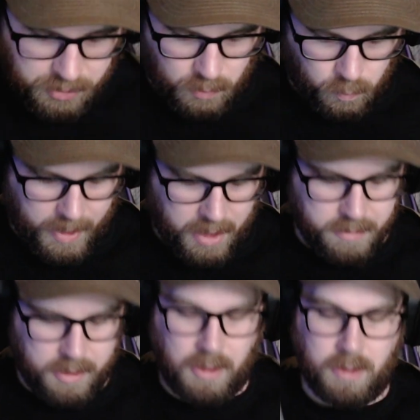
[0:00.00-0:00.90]
wear
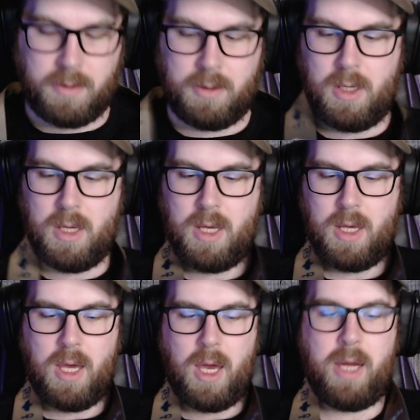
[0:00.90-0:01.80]
these
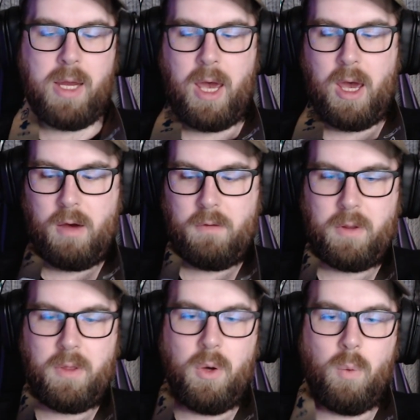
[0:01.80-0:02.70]
and have
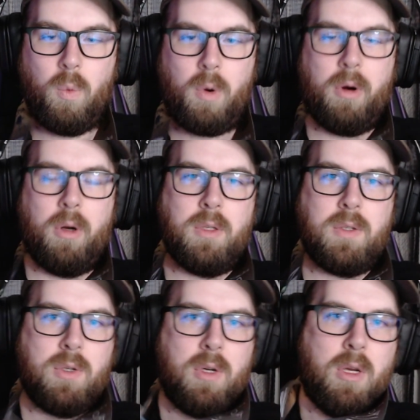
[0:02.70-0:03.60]
the
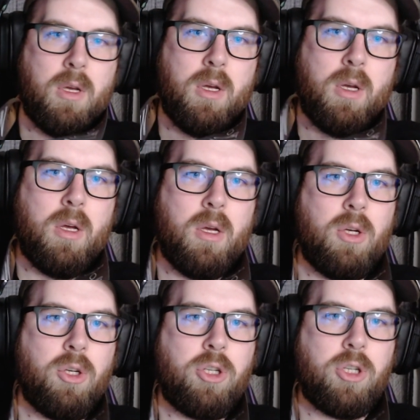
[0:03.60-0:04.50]
words
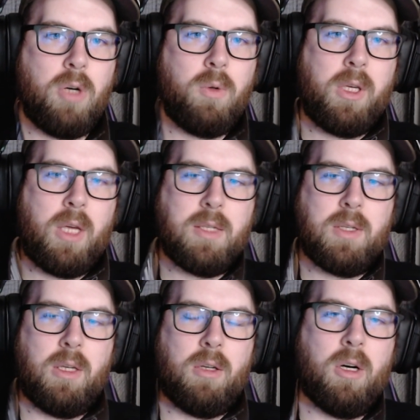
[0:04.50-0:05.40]

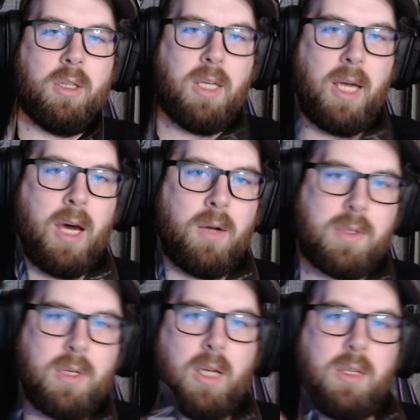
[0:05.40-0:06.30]
showcasing on the
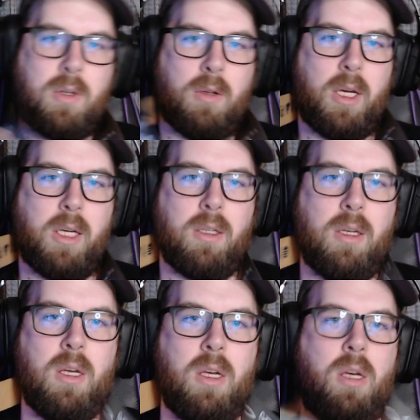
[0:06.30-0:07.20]
outside. So like
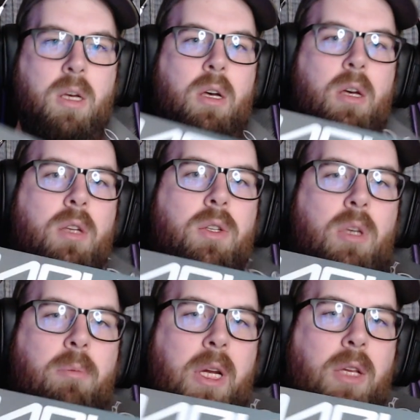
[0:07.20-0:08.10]

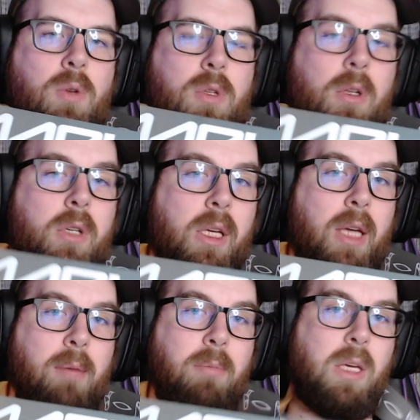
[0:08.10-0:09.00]
somebody who's looking
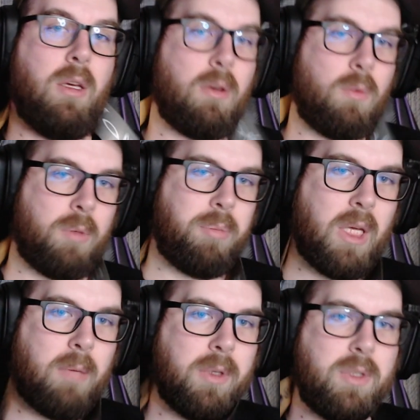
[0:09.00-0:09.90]
at me would be
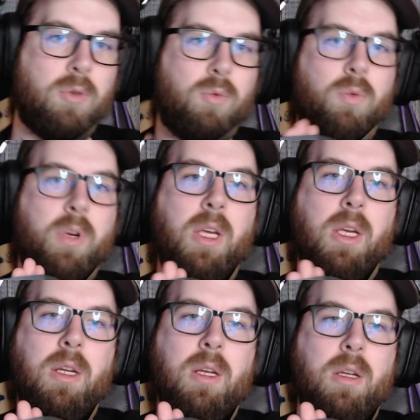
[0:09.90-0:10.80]
able to
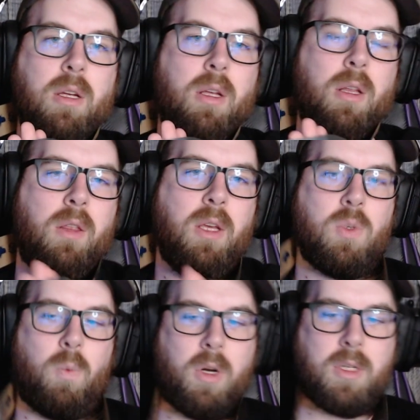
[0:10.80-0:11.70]
read these
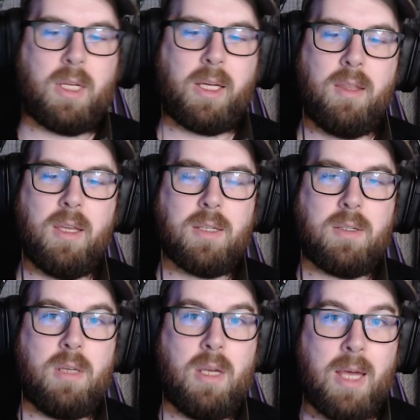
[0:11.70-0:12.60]
words like
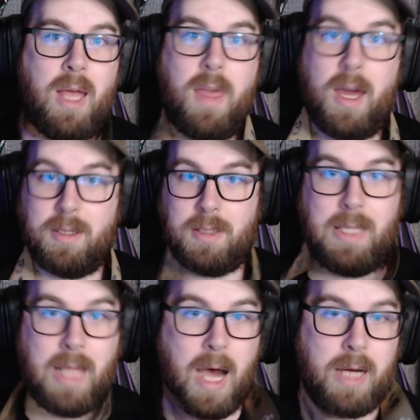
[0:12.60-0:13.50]
this. That is
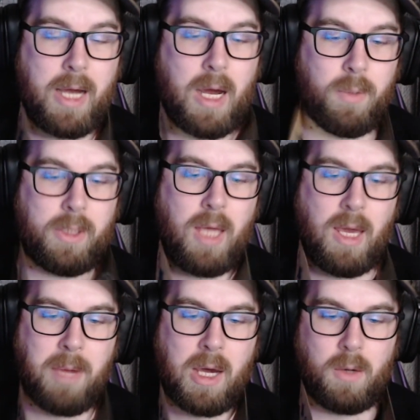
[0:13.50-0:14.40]
not how it
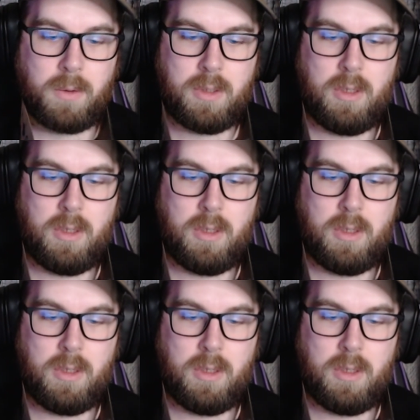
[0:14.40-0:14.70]
came out.